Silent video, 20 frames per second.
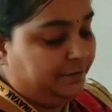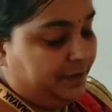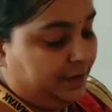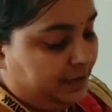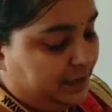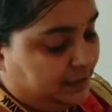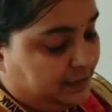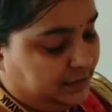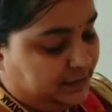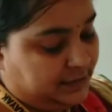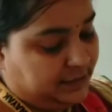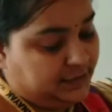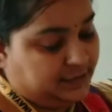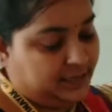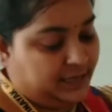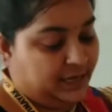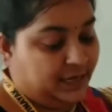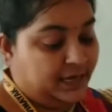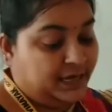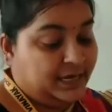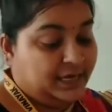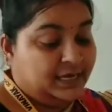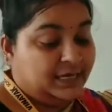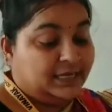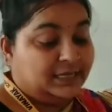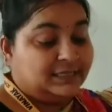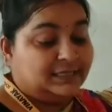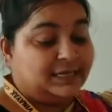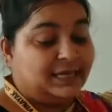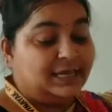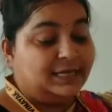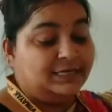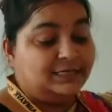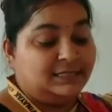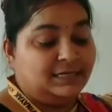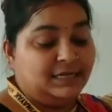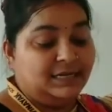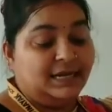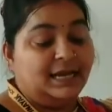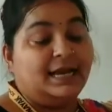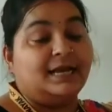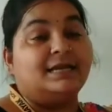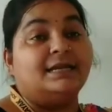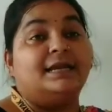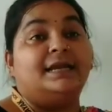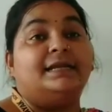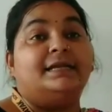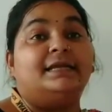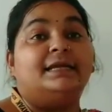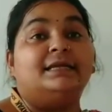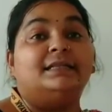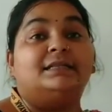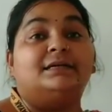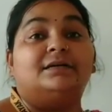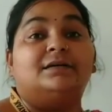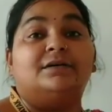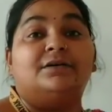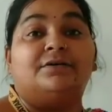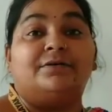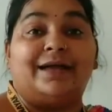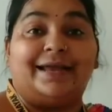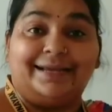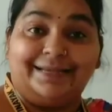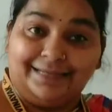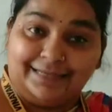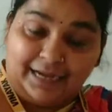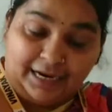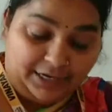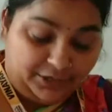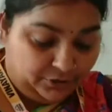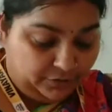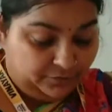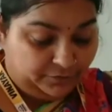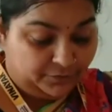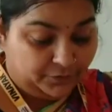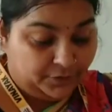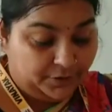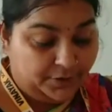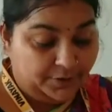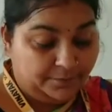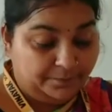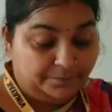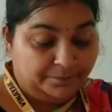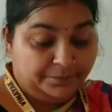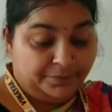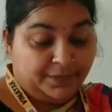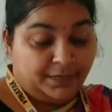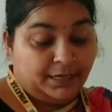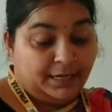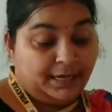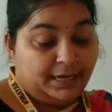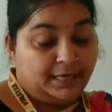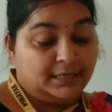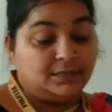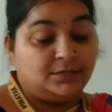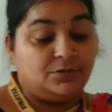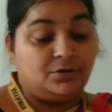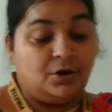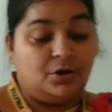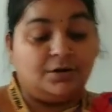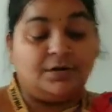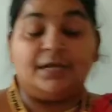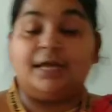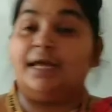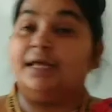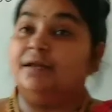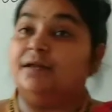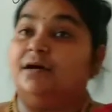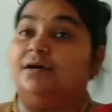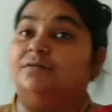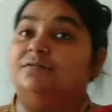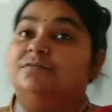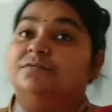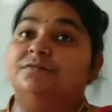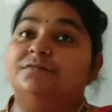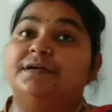we have to see, selecting and eating the right kind of food is not enough.